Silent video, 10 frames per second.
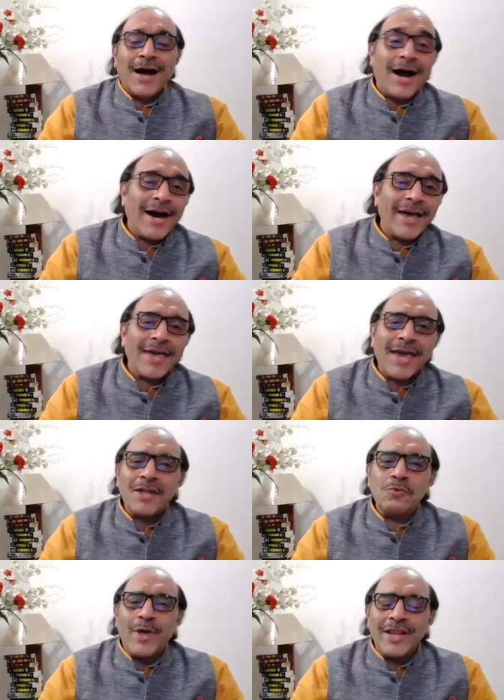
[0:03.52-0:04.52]
Hi
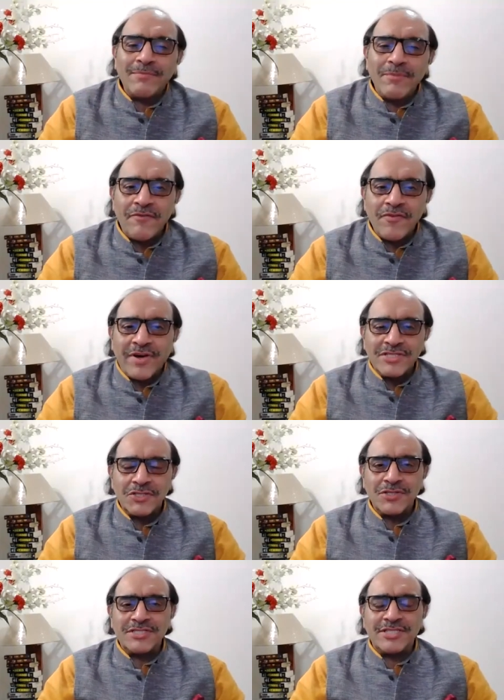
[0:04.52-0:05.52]
and welcome everyone
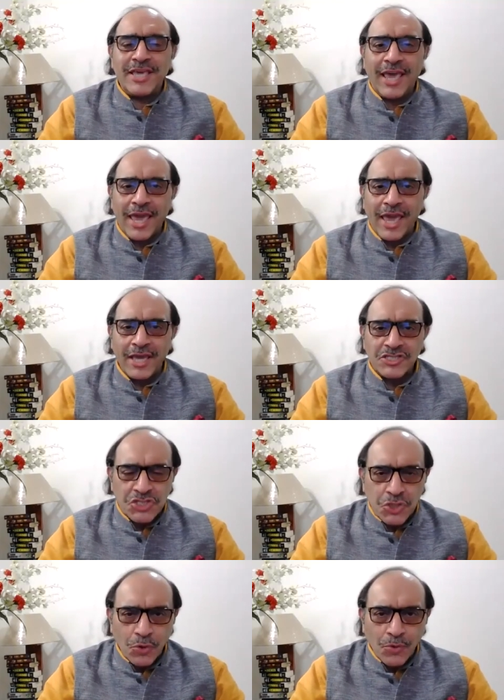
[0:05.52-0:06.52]
to the CAA
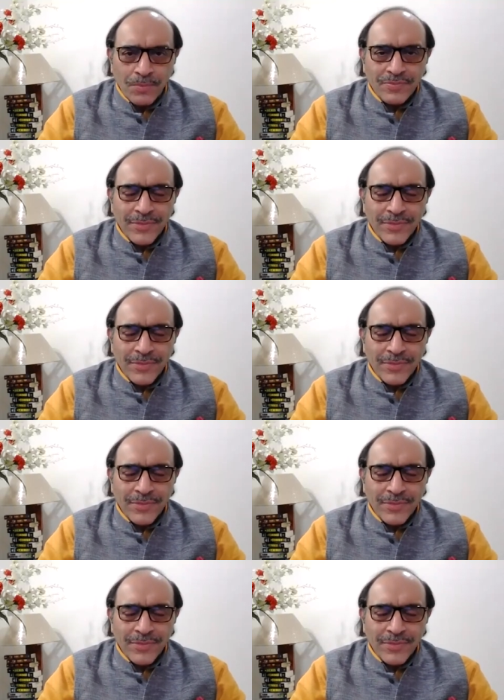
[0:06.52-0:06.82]
show.